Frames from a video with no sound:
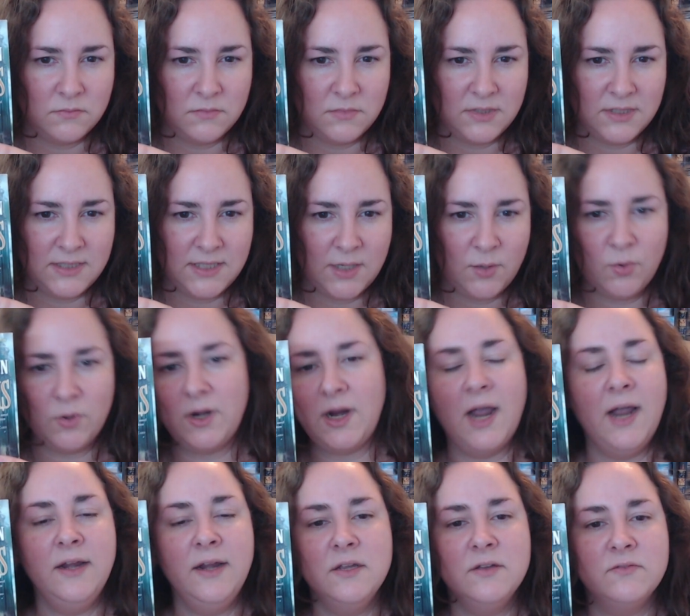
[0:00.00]
they were
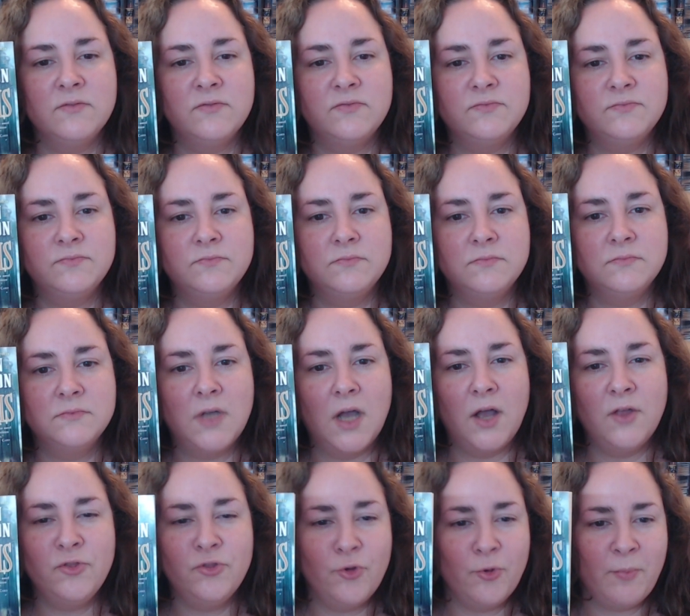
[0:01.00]
kind of
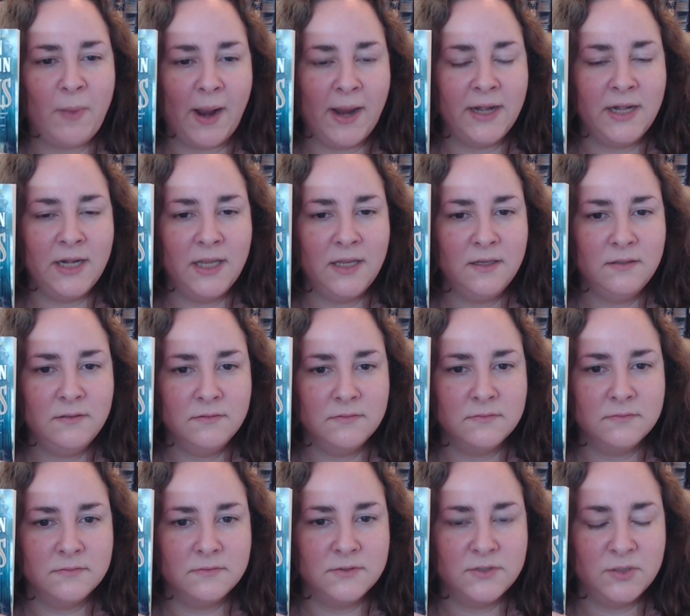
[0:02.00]
undermining
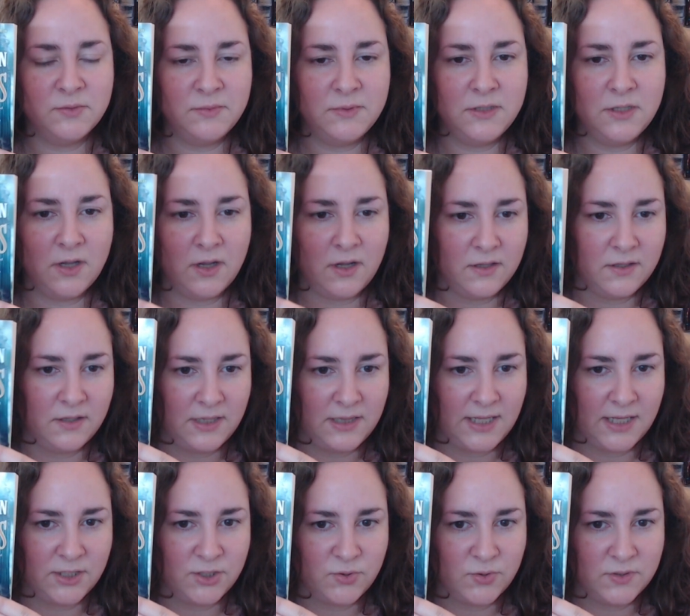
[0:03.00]
to me the
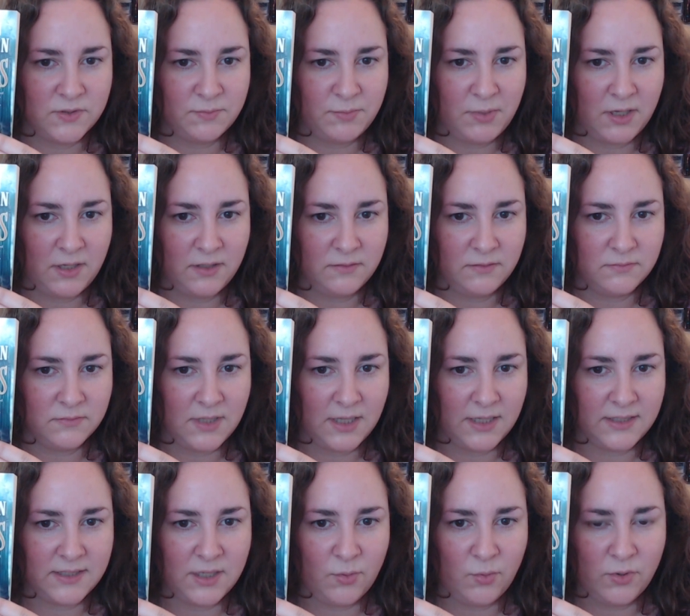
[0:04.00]
Elantris plot. Like,
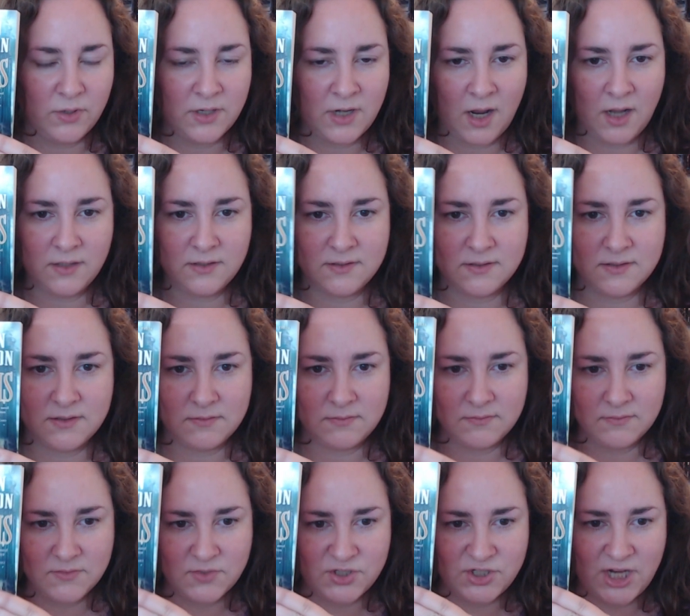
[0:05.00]
they were not
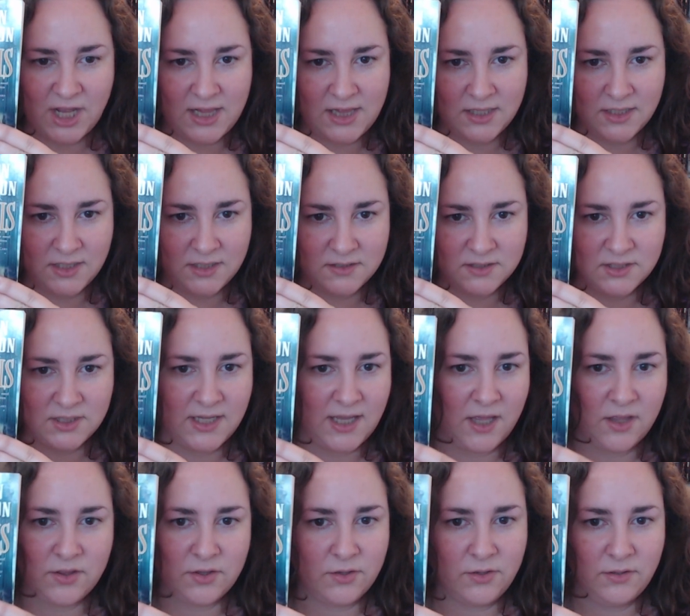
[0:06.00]
gelling
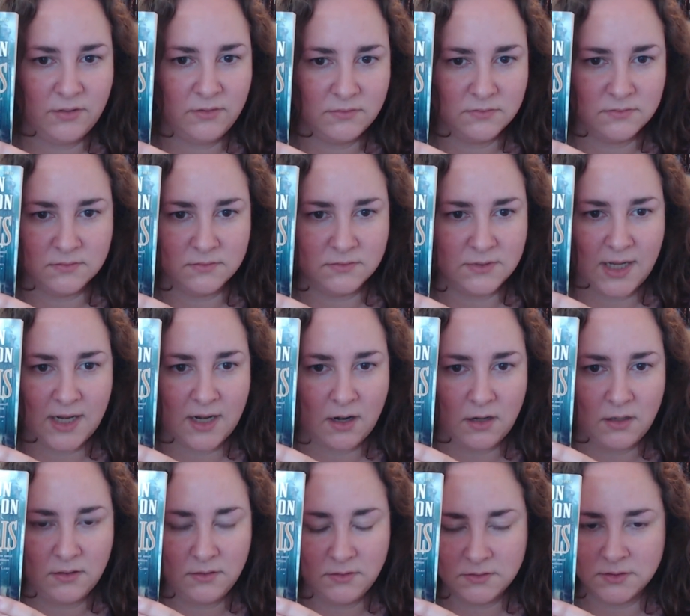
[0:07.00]
together at
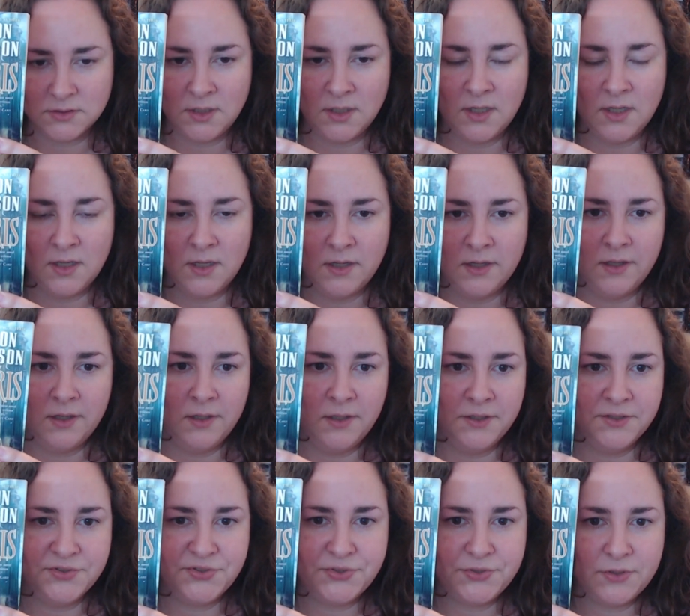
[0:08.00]
all.
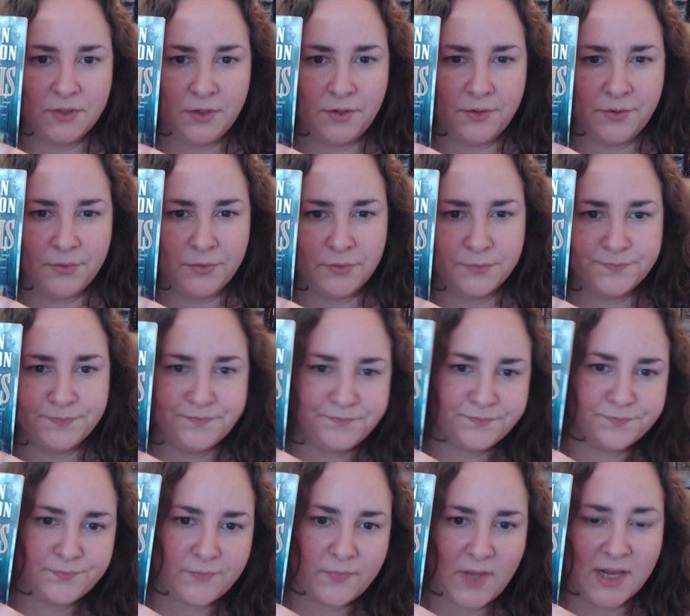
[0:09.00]
So,
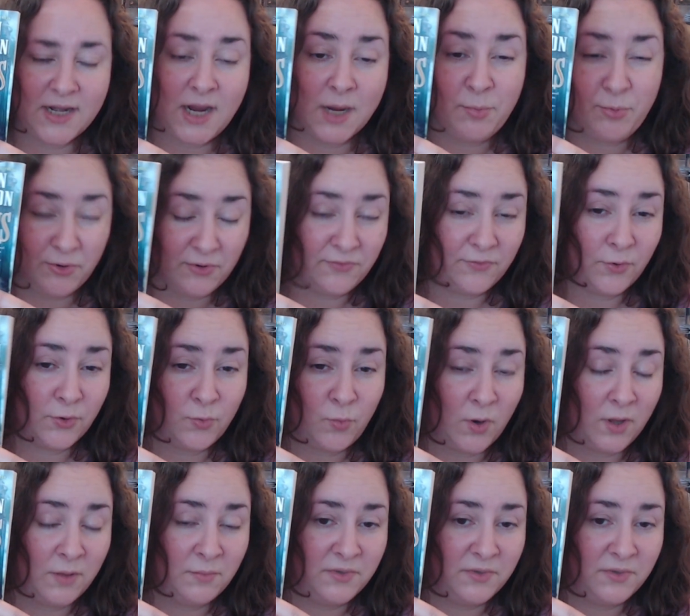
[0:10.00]
and I preferred one